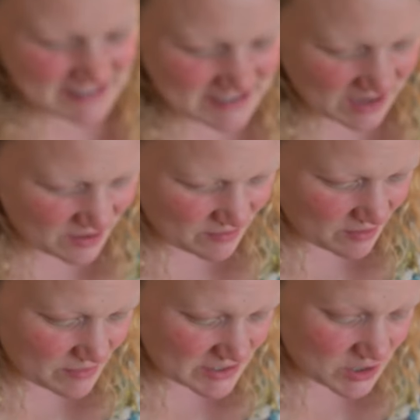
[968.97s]
So we've
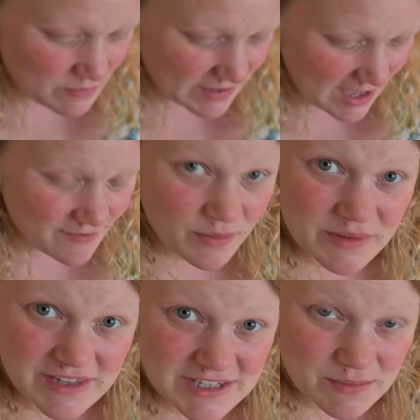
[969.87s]
got to be super careful
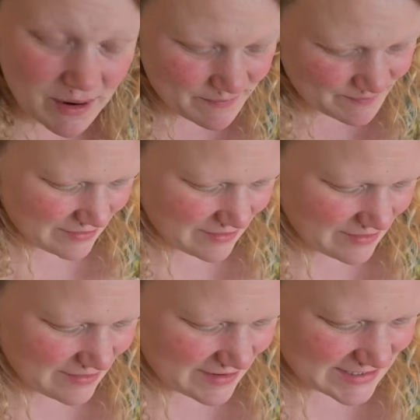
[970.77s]
with this one.
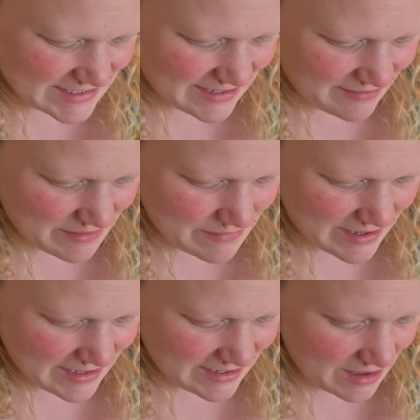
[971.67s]
Ah, dearie
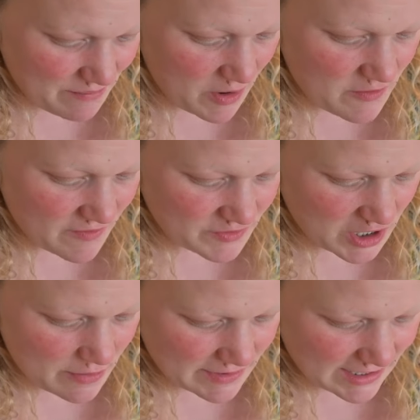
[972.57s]
me. Yeah, both have
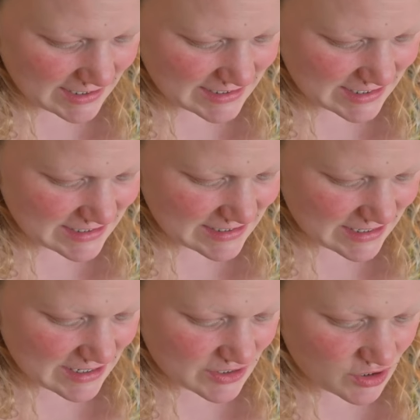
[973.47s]
germinated,
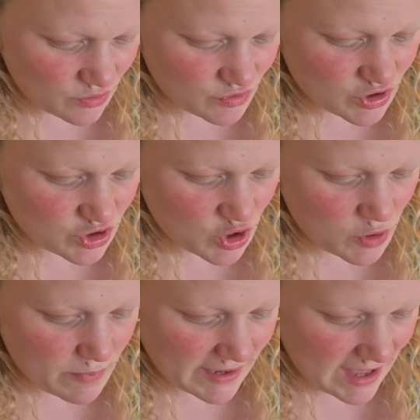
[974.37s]
so
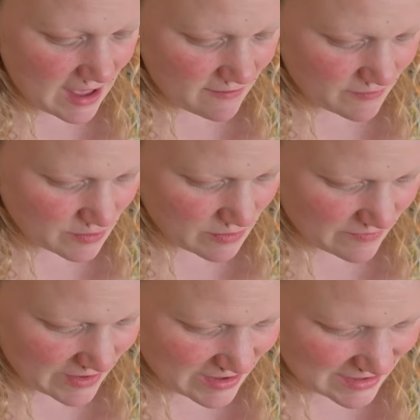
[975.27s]
super careful with
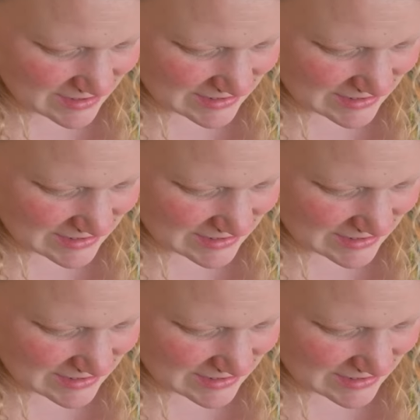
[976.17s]
it.